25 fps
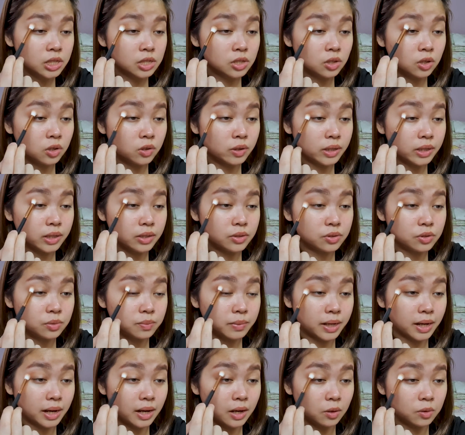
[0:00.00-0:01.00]
going into
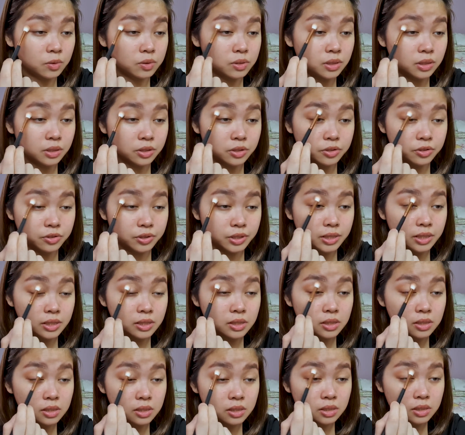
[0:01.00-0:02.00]
my outer
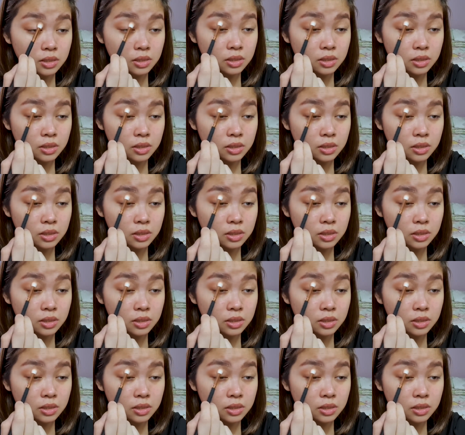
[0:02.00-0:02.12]
crease